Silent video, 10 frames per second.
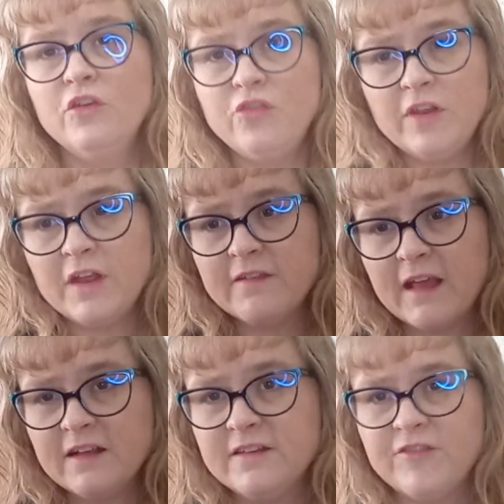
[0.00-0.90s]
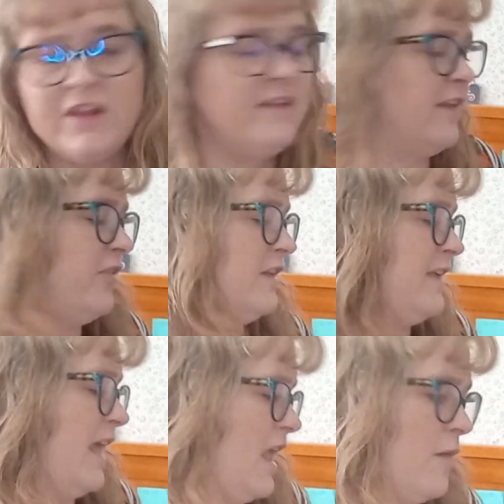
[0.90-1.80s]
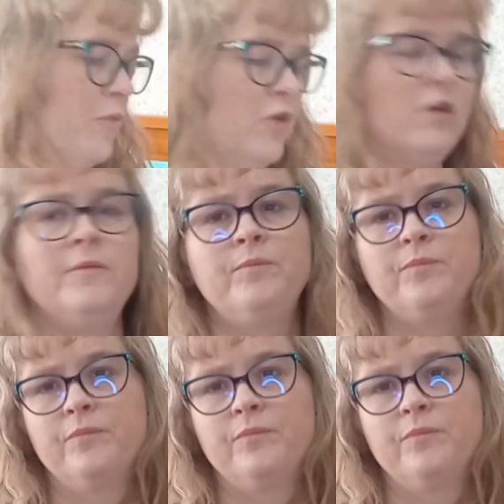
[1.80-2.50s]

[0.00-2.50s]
She does activities at the table.